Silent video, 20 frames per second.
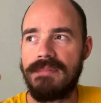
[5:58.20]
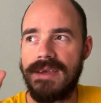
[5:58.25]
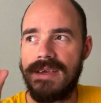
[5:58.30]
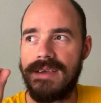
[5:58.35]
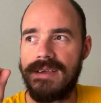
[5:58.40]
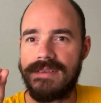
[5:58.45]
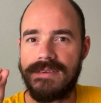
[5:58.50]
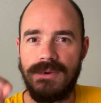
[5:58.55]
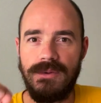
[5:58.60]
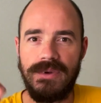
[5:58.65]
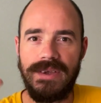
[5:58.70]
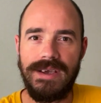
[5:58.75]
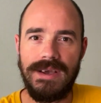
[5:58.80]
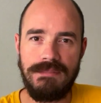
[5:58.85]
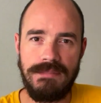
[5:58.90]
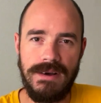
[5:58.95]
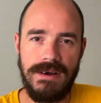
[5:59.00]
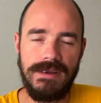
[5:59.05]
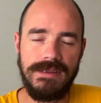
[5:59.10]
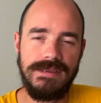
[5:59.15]
to be talking
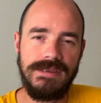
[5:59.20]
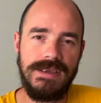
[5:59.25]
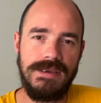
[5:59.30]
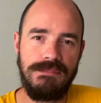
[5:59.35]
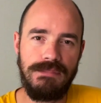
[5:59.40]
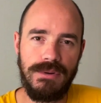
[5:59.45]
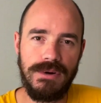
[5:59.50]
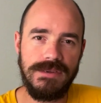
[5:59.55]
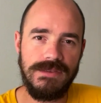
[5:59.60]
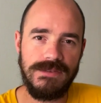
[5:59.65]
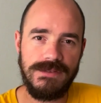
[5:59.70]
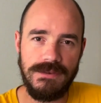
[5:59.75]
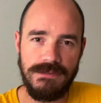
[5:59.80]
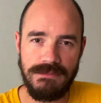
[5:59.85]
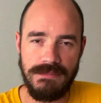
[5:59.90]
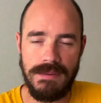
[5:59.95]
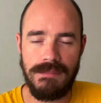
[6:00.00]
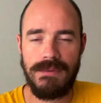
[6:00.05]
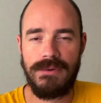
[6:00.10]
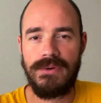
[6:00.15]
about the importance of
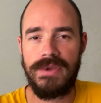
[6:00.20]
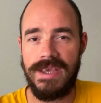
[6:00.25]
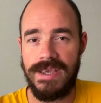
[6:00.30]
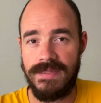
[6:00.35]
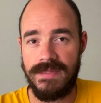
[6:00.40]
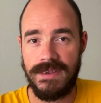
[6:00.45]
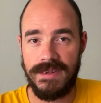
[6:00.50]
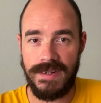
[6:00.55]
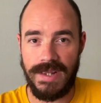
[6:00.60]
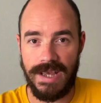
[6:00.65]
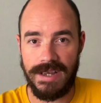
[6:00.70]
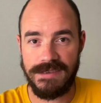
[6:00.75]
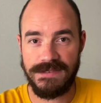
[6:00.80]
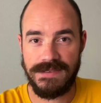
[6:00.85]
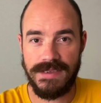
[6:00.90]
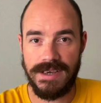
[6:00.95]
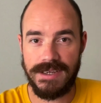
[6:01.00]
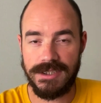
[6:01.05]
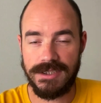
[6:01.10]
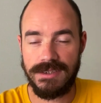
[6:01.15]
memory in the
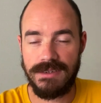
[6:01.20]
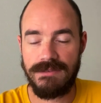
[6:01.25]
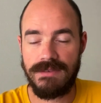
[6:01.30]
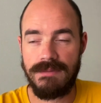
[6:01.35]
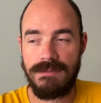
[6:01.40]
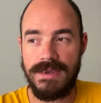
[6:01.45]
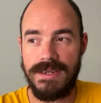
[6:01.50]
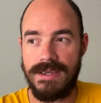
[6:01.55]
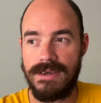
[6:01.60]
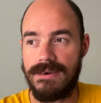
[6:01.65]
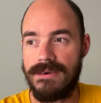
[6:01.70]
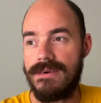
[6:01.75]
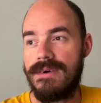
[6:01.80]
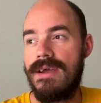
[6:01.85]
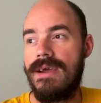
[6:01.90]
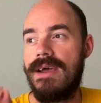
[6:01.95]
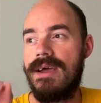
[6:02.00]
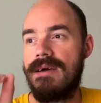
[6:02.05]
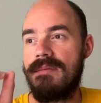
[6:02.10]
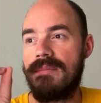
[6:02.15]
next section of the video,
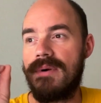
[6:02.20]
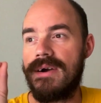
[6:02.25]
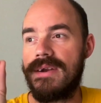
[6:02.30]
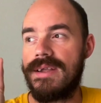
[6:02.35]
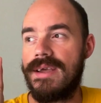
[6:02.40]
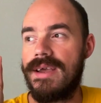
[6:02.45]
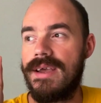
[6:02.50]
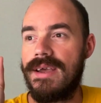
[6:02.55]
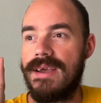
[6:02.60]
but